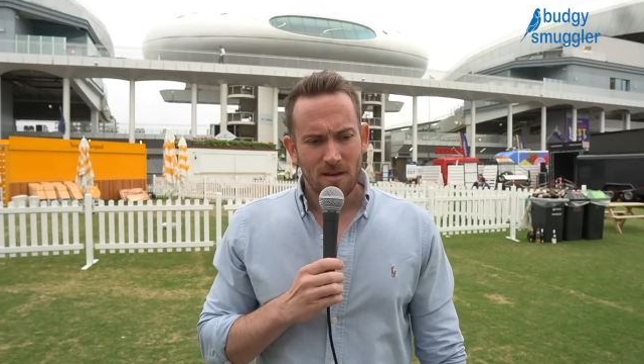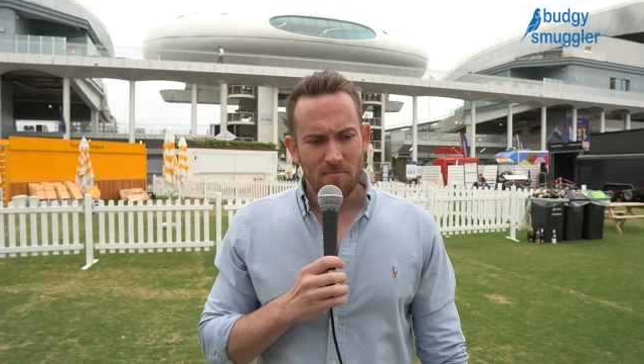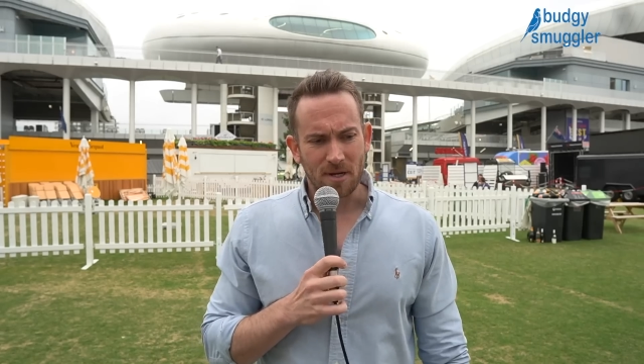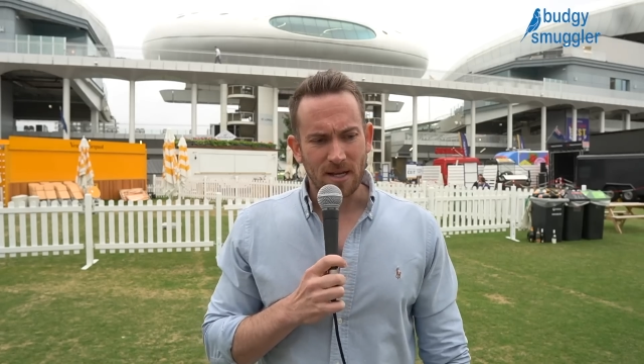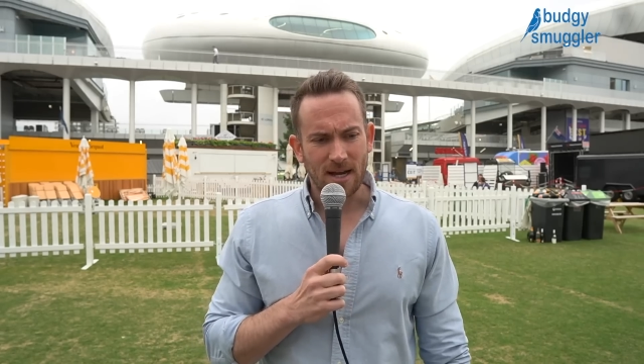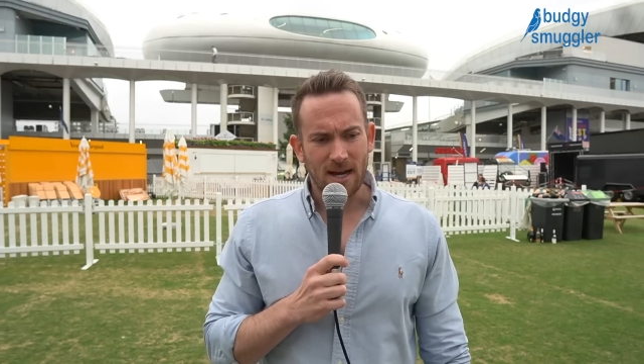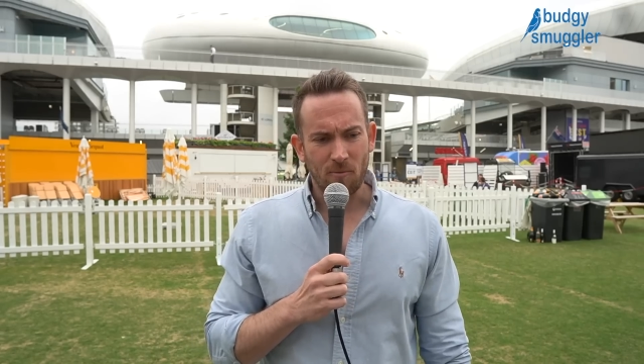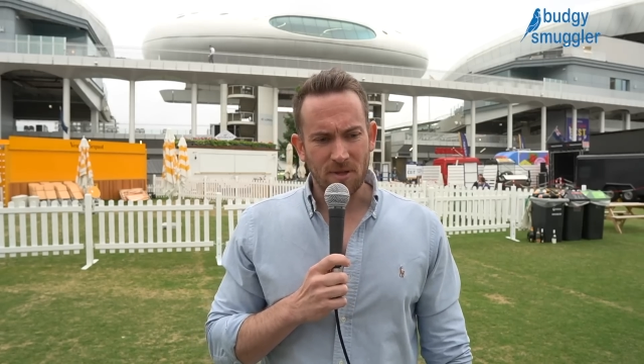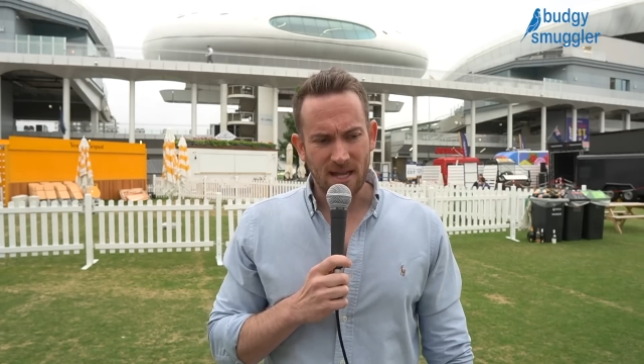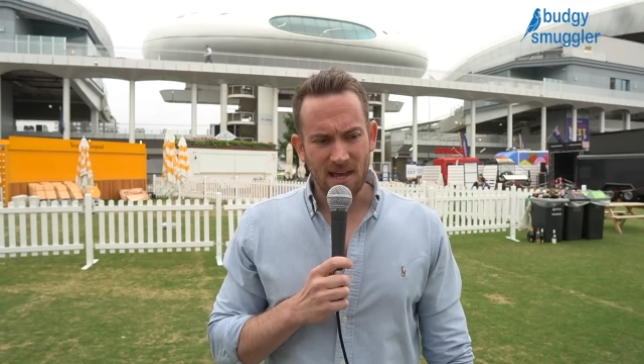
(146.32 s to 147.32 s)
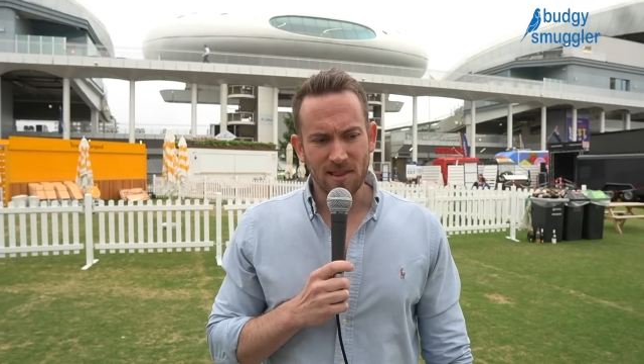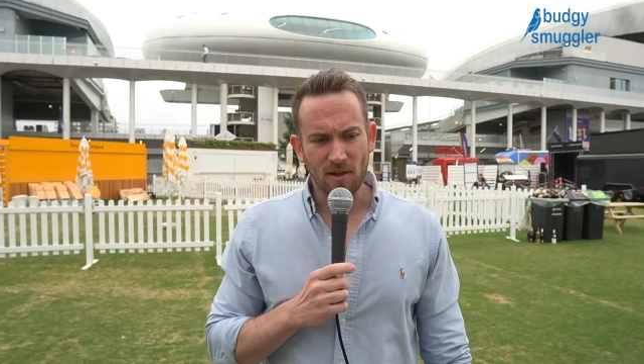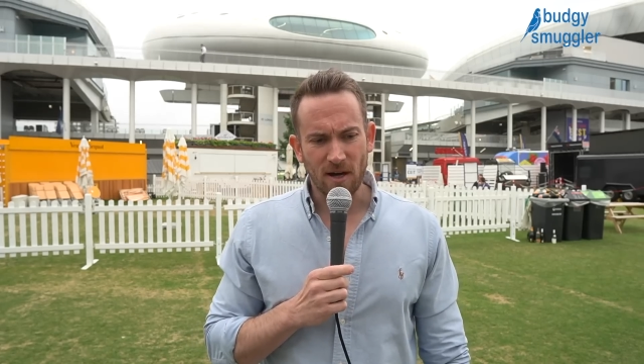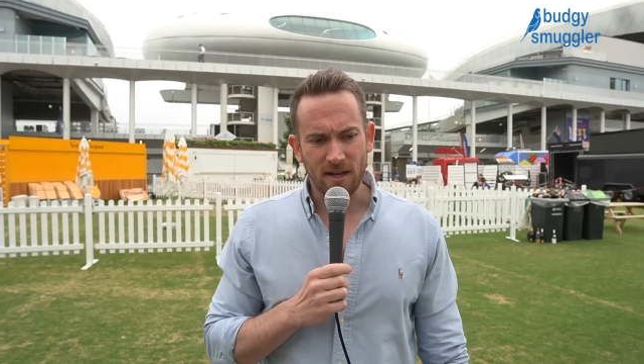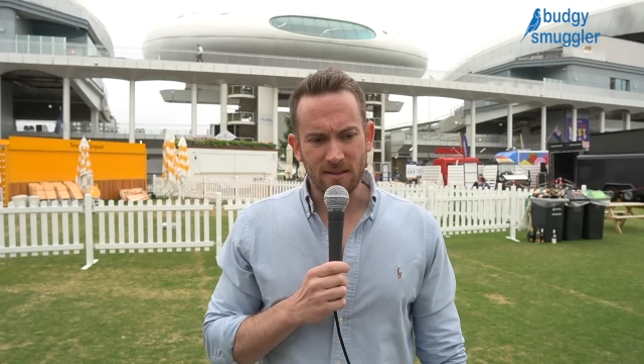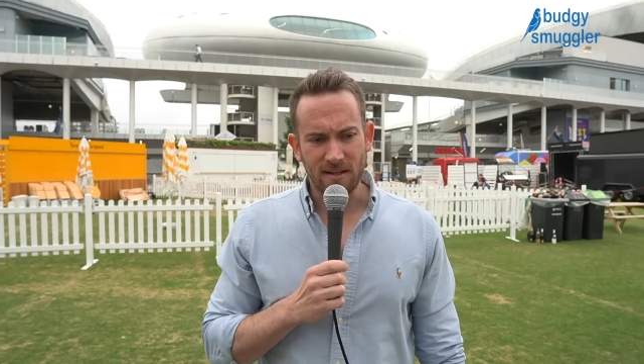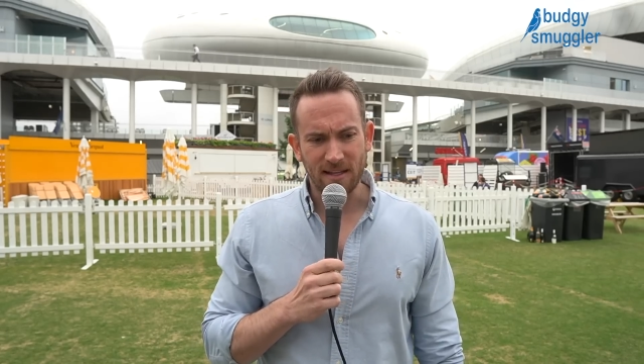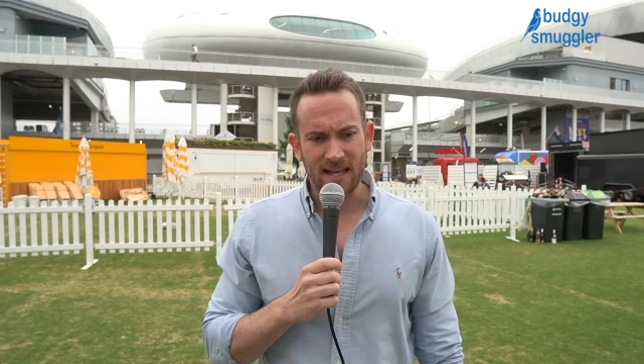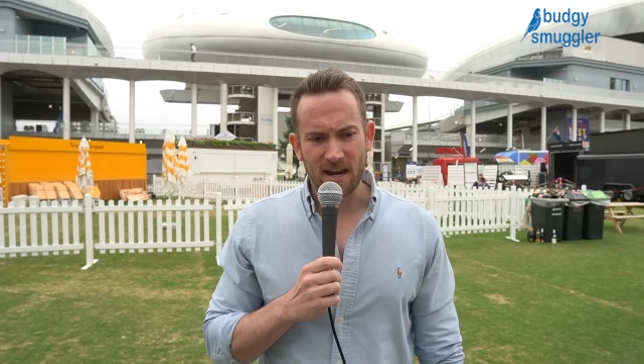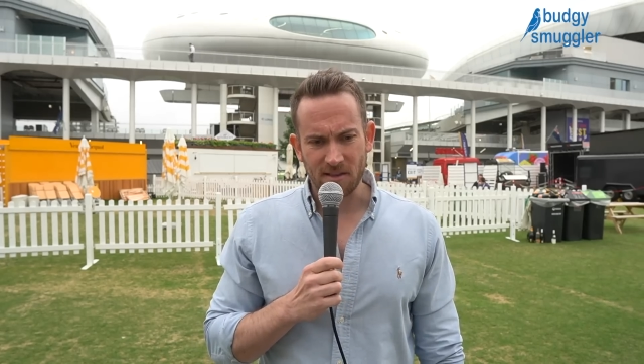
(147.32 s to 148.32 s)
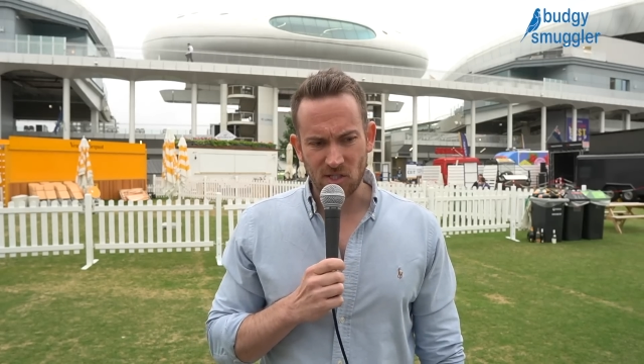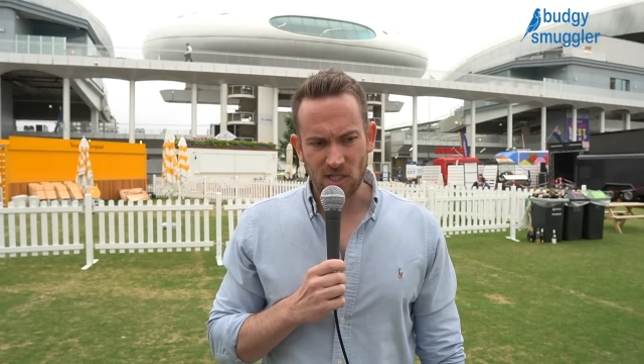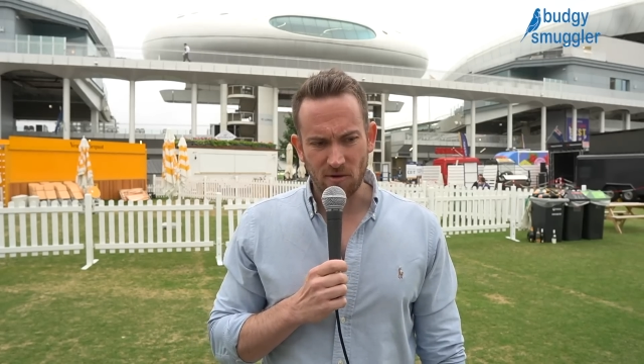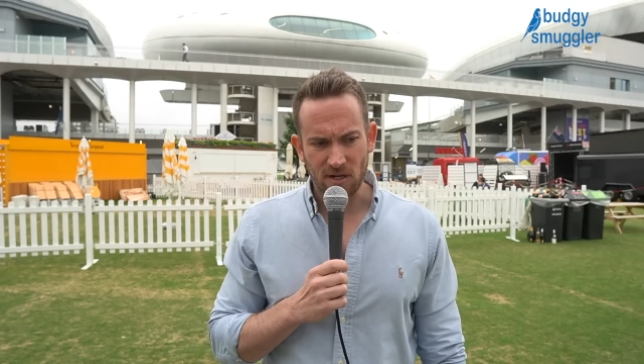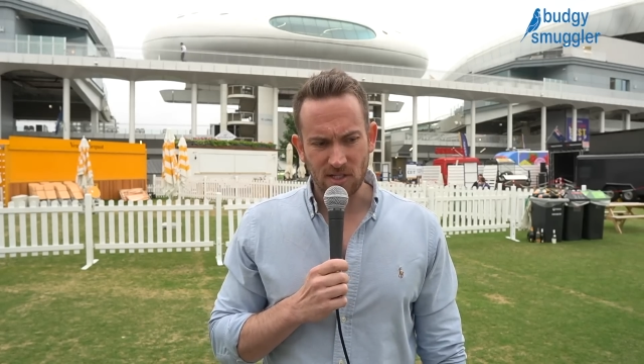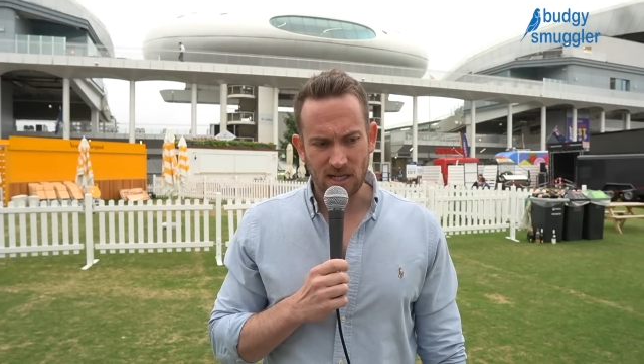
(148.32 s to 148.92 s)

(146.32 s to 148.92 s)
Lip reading: But with Nathan Lyon nearly out of the series,